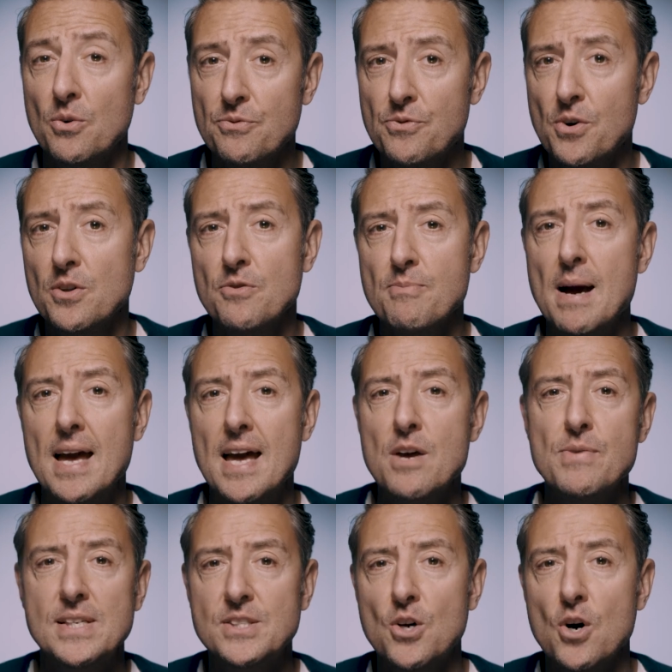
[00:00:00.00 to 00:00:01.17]
on front of my
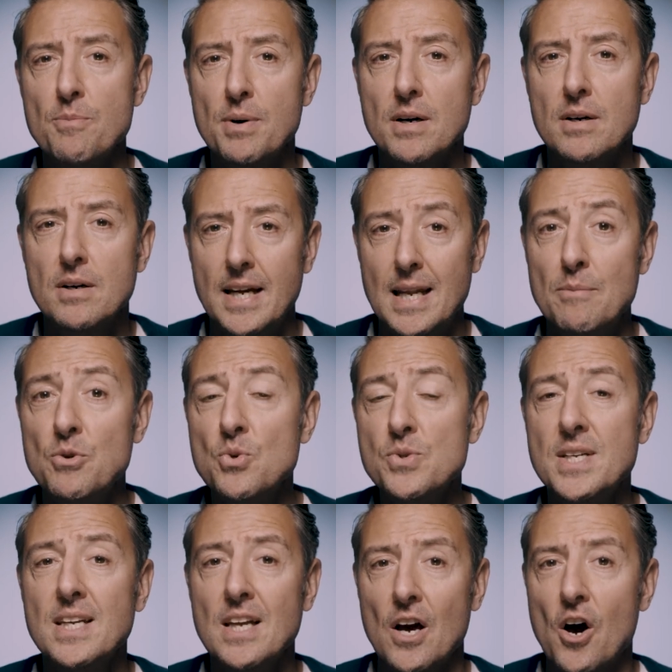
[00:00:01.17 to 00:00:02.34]
Aivascope, and I'm
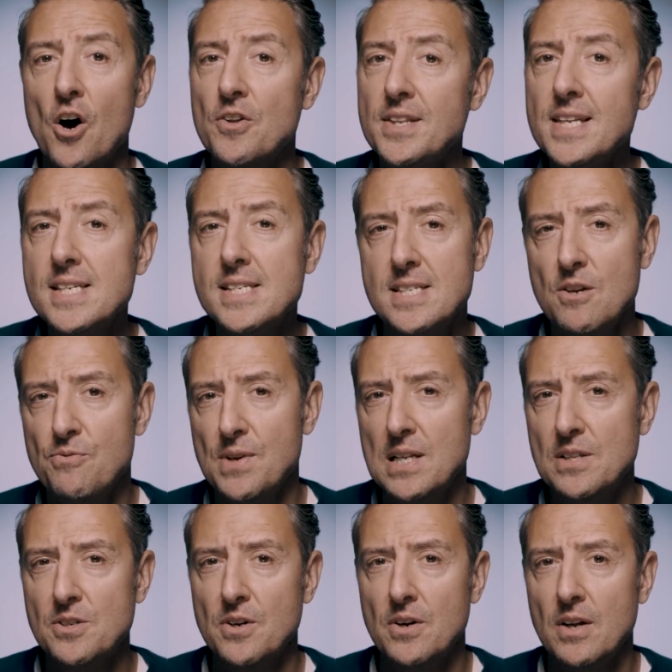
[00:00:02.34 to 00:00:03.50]
using a NiSi
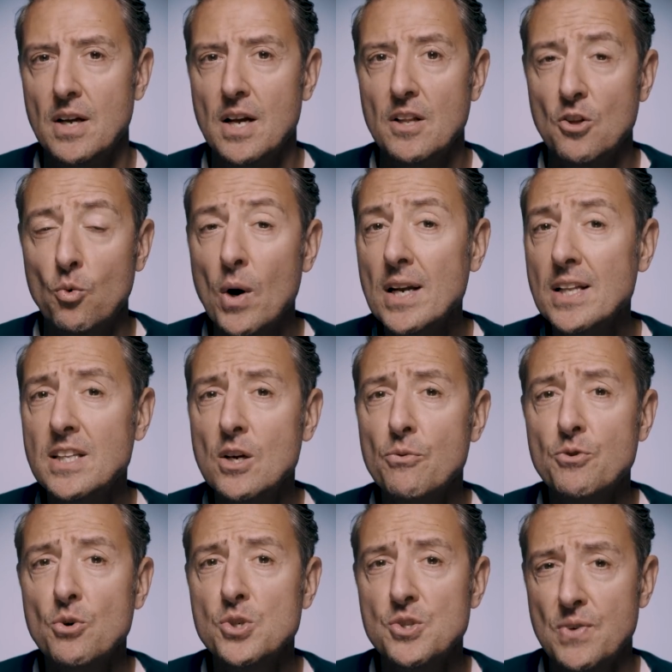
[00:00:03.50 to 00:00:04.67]
filter. The quality of
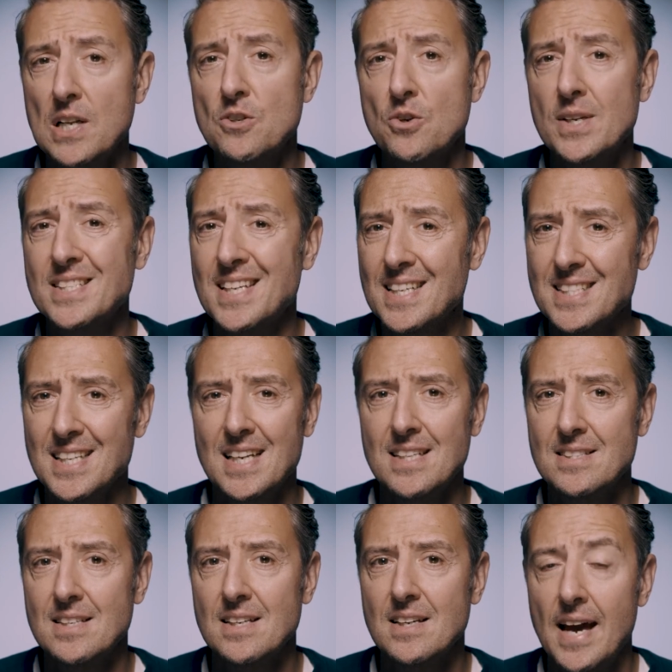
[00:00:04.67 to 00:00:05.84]
those filters is
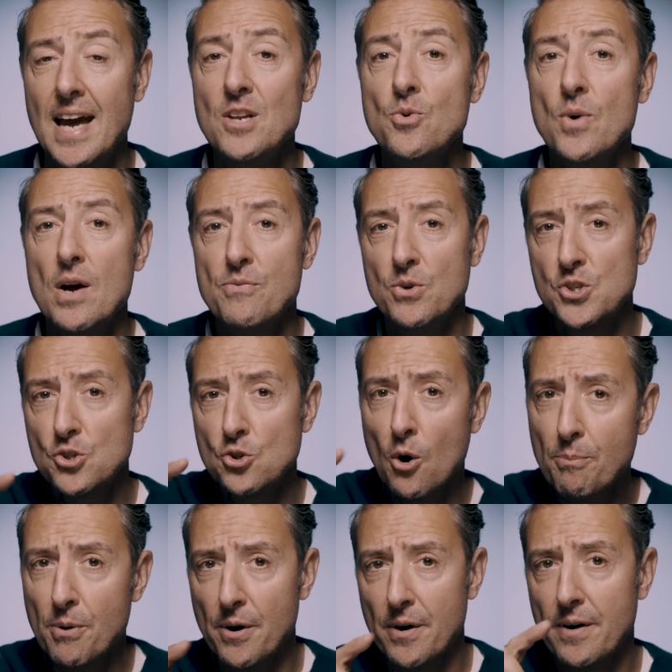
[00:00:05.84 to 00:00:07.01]
excellent, and you have a
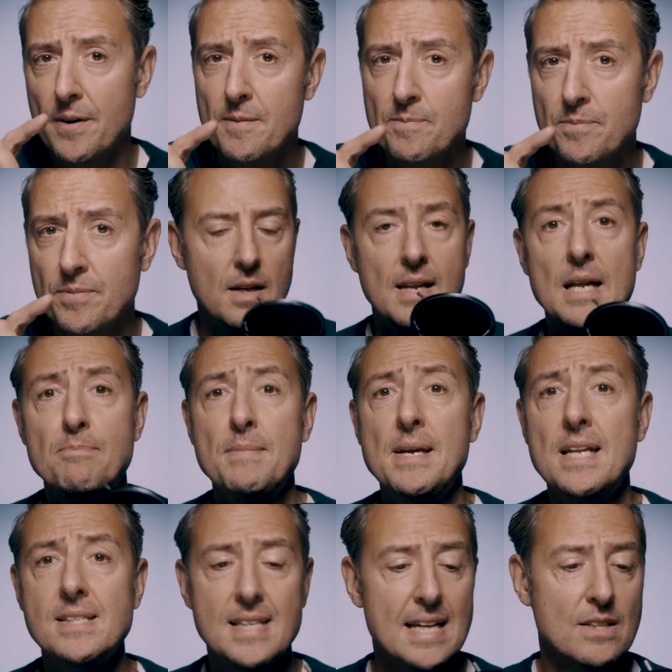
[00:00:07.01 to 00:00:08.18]
stopper. That
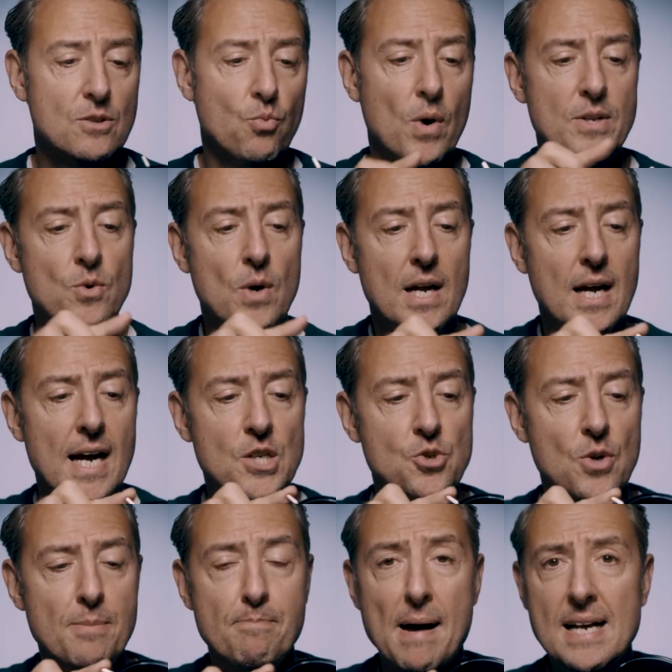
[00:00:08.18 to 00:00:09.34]
means that when you are
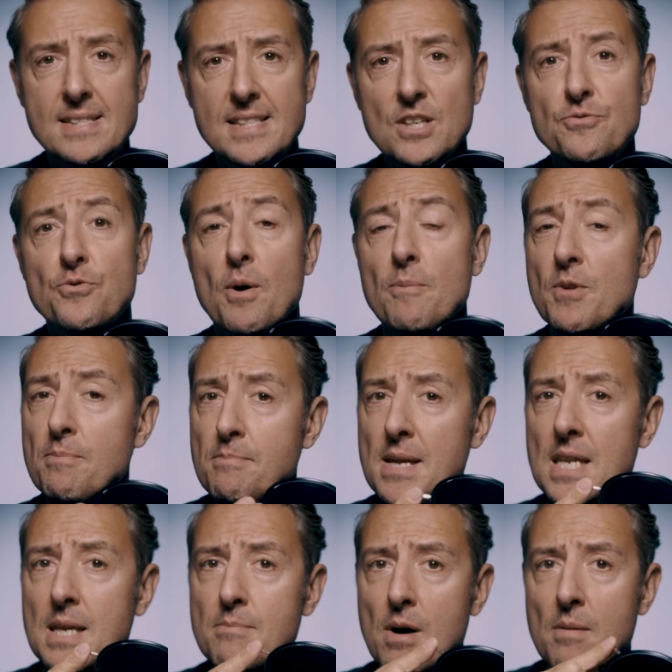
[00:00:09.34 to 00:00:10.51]
actually passing from the
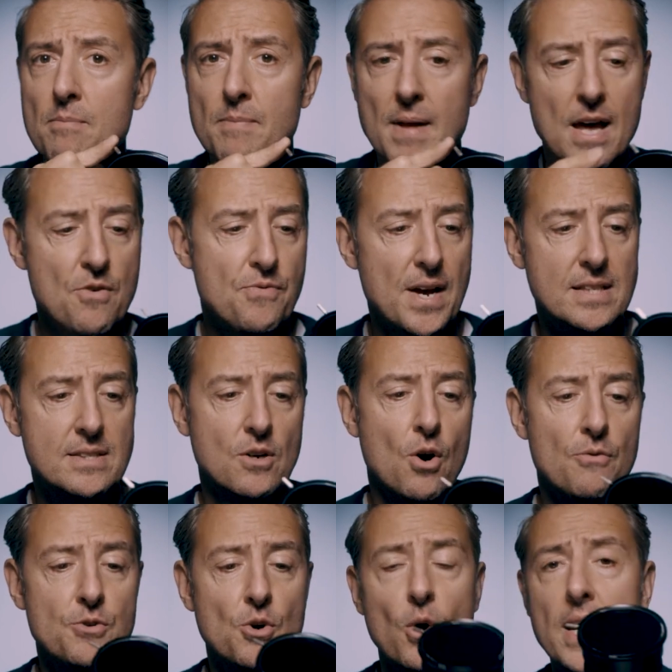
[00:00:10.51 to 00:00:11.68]
minimum effect
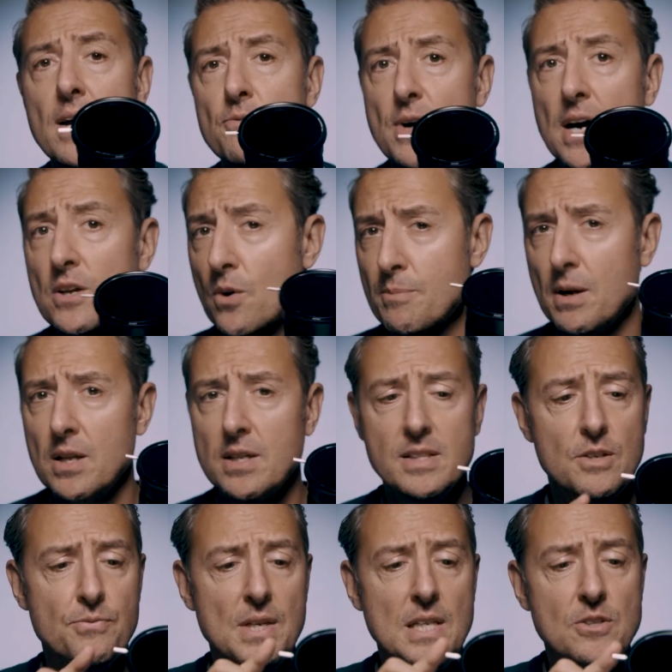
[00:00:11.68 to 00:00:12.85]
of your variable
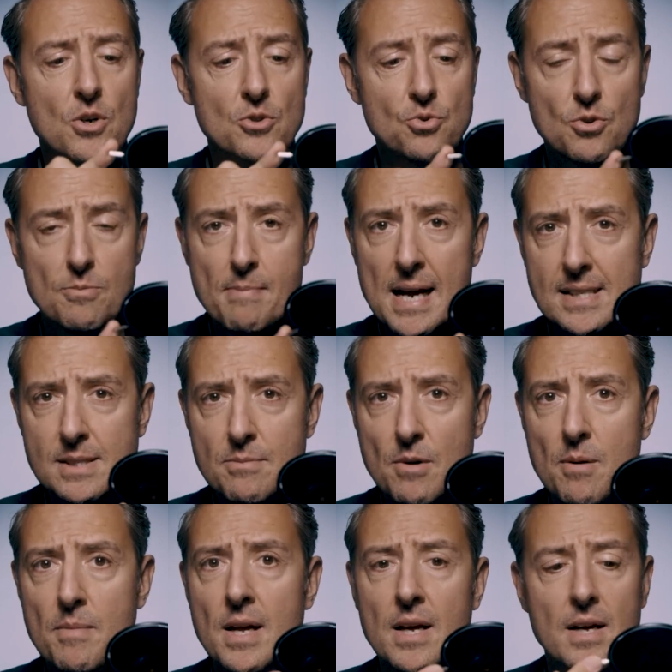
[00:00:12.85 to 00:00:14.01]
ND filter to the
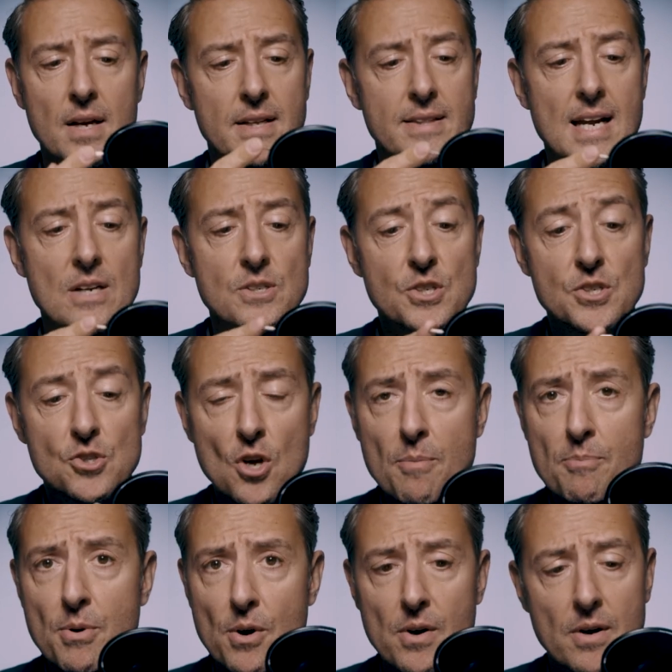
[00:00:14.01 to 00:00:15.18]
maximum, there's a
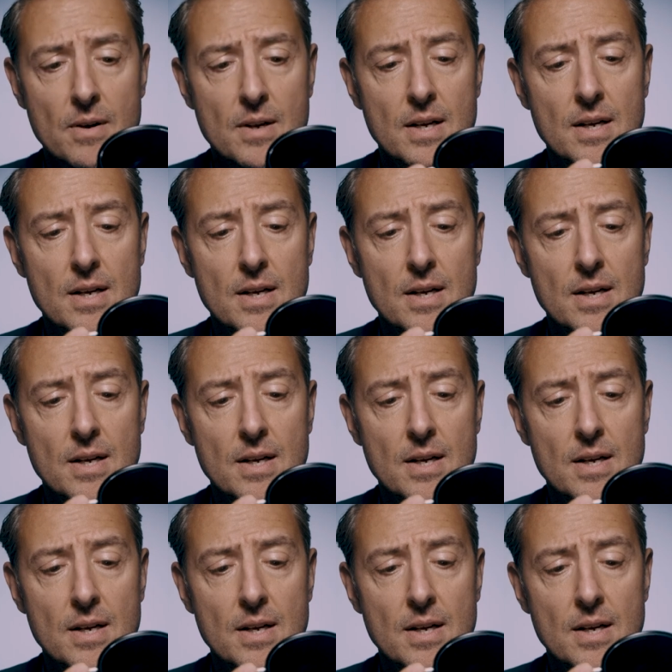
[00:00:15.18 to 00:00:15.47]
stopper.